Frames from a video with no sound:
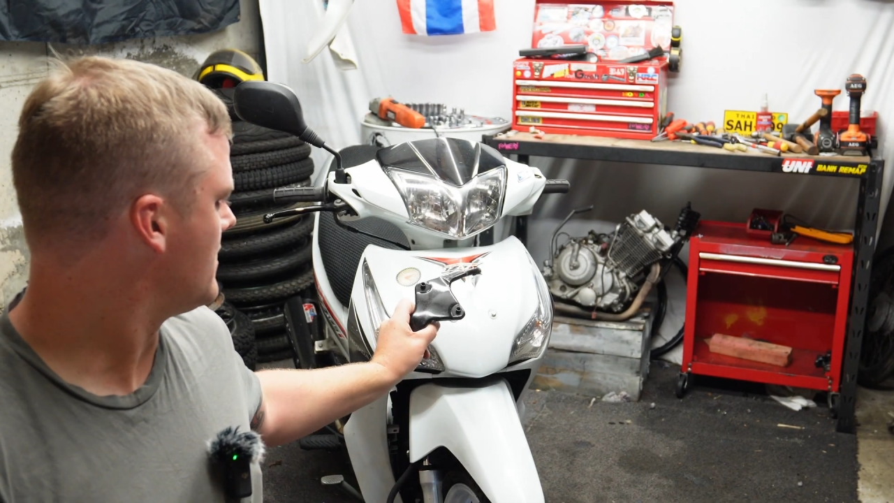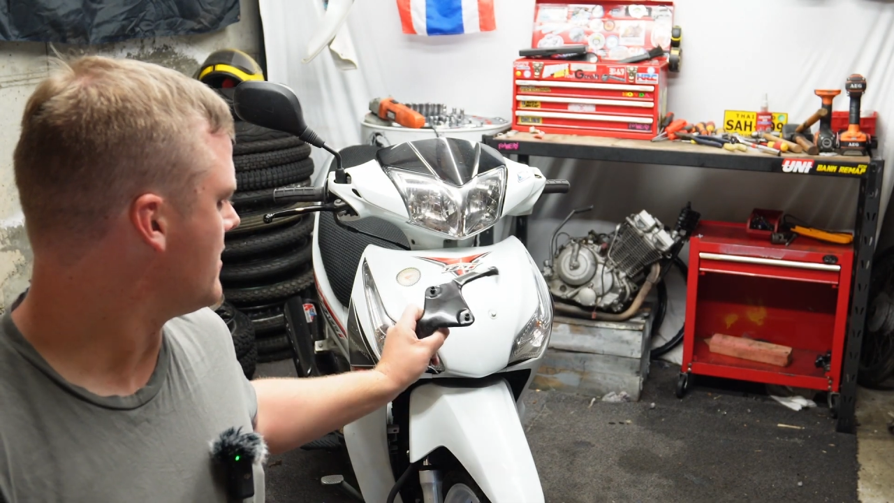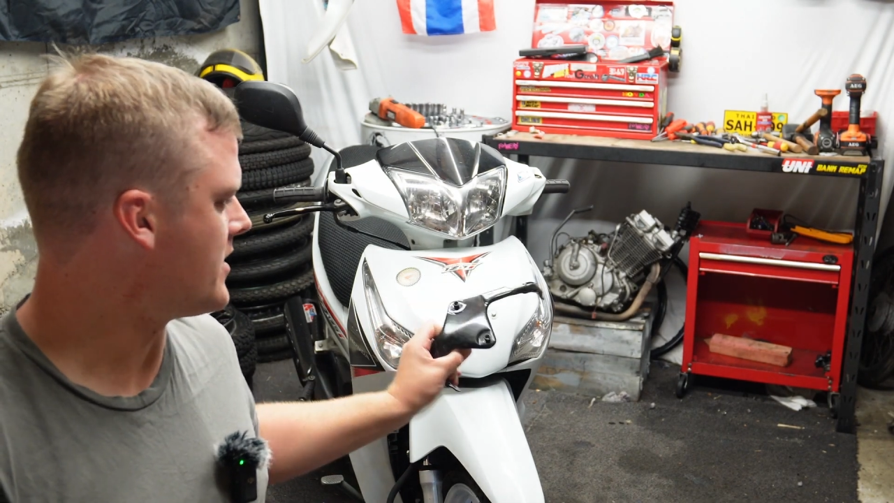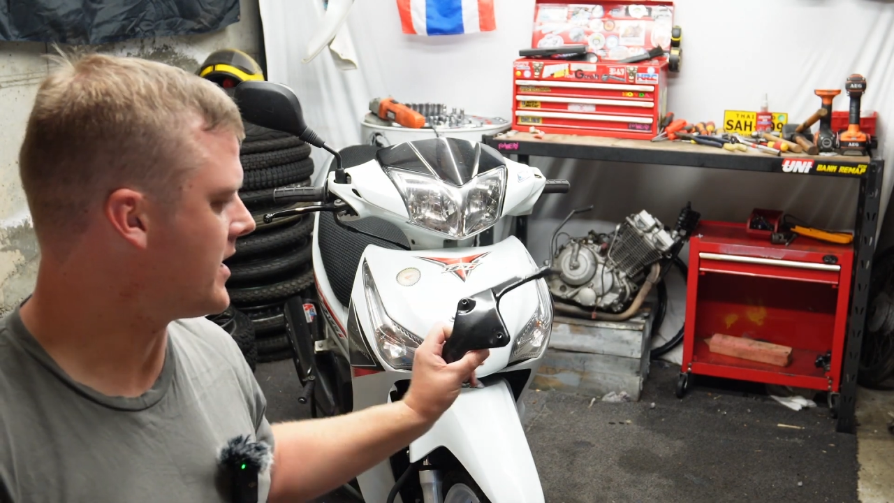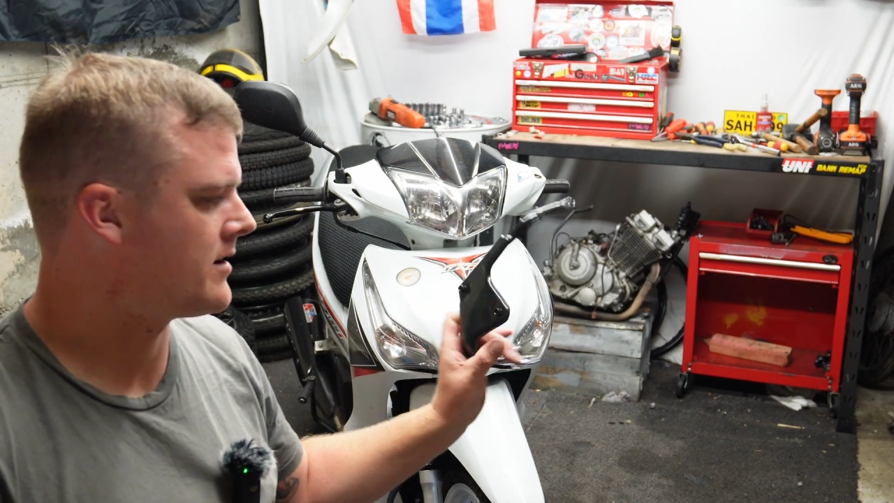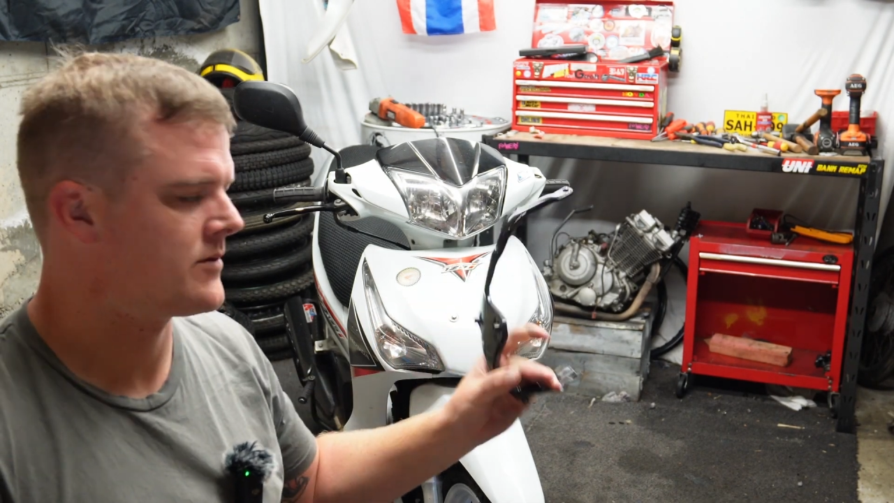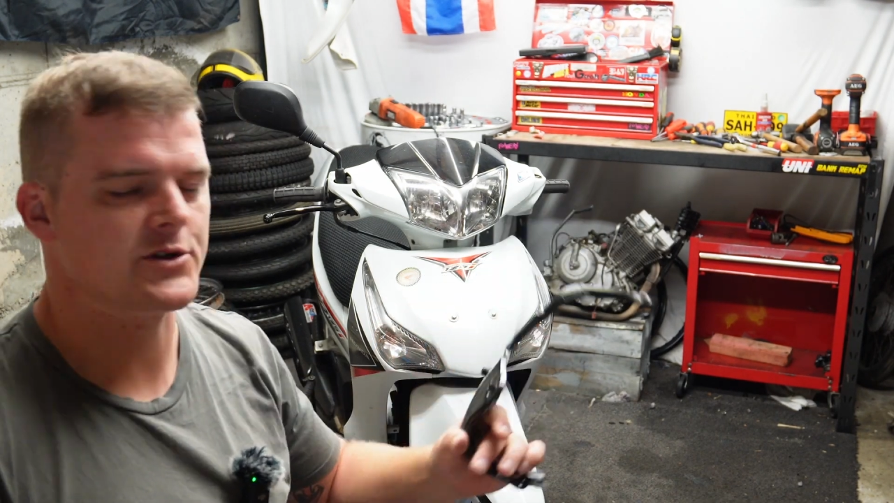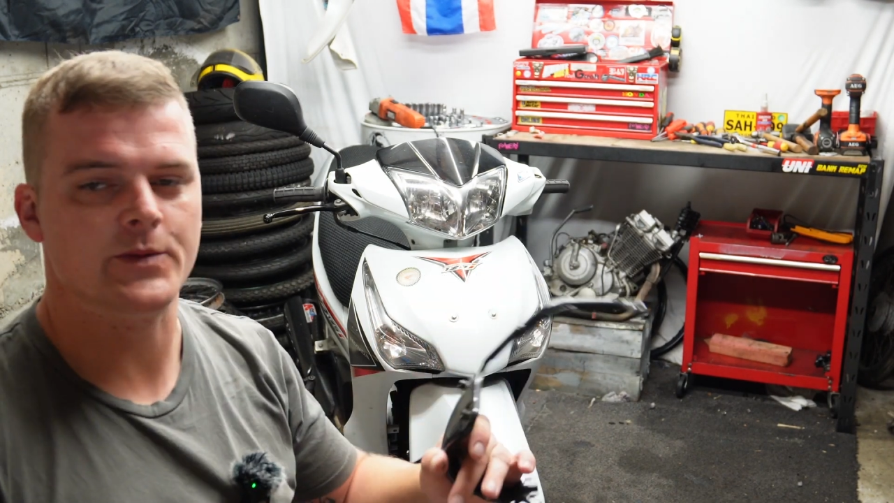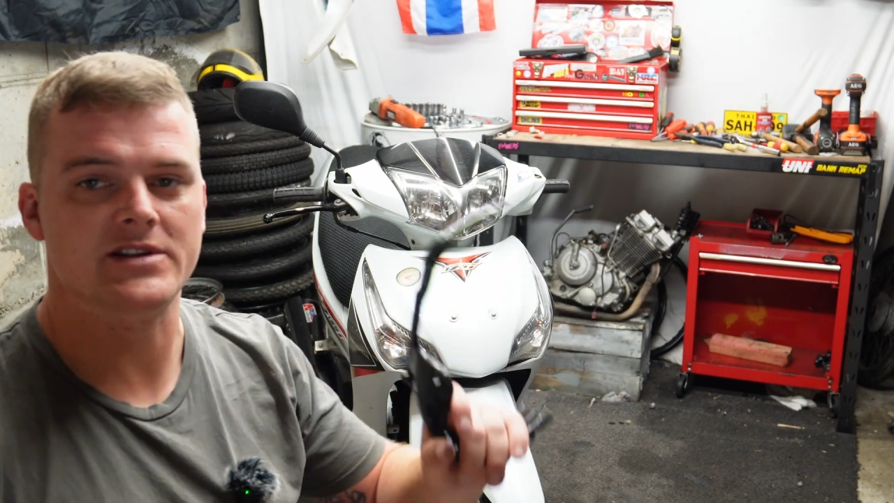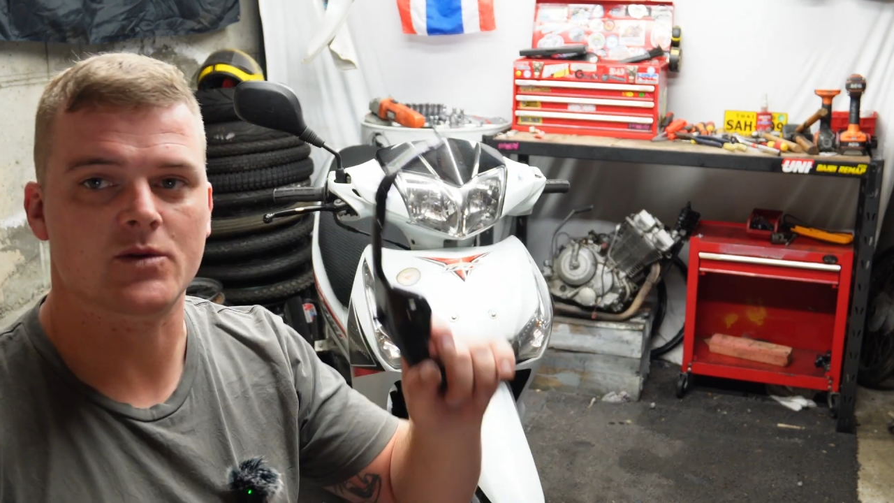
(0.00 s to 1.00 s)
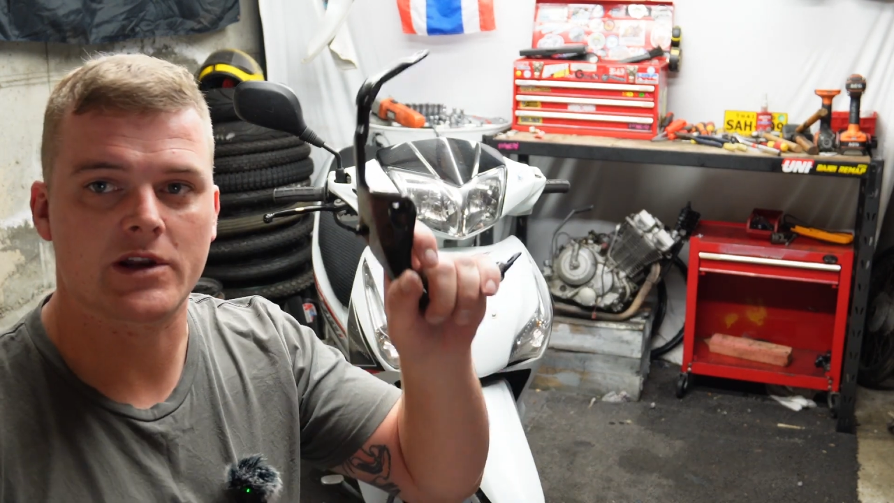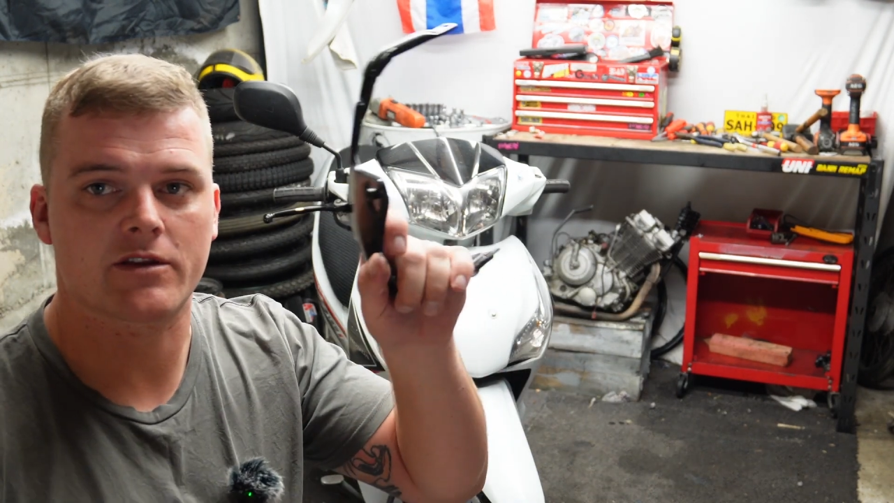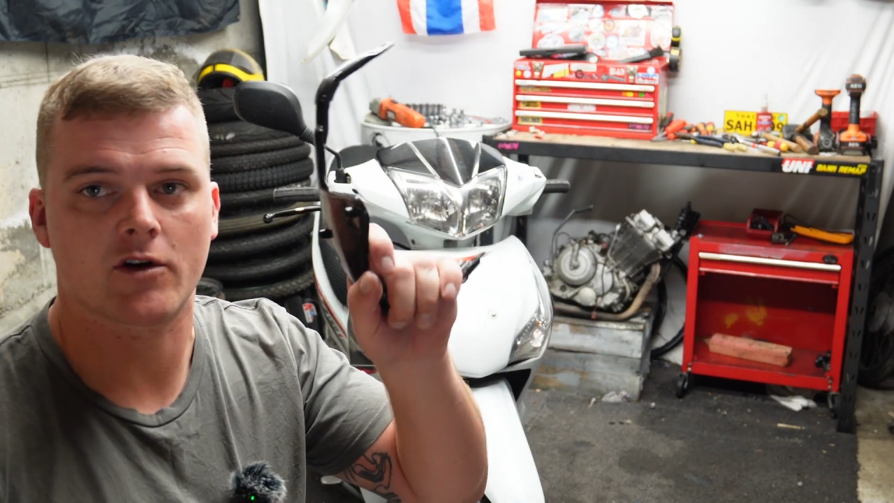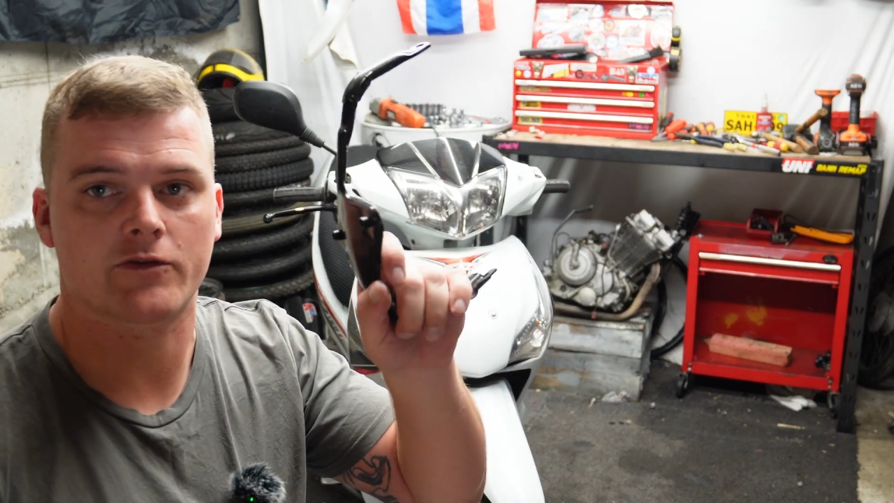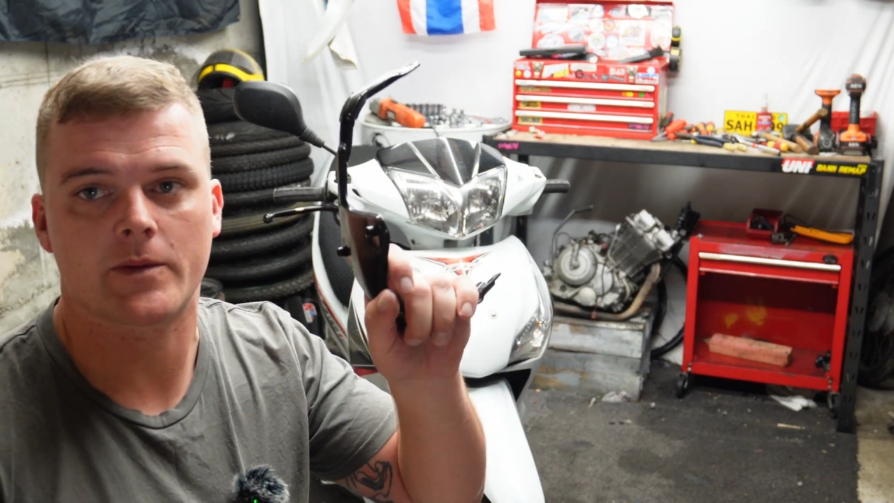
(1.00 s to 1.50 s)
there, which means that when you
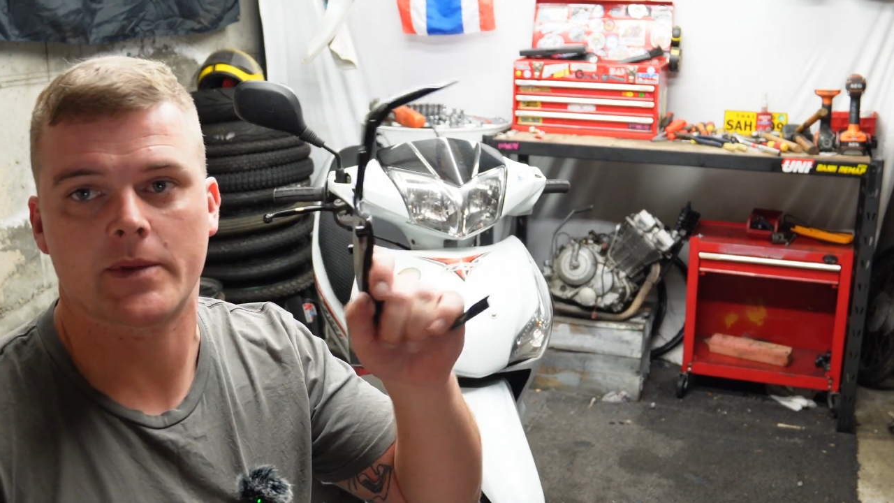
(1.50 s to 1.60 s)
throw a front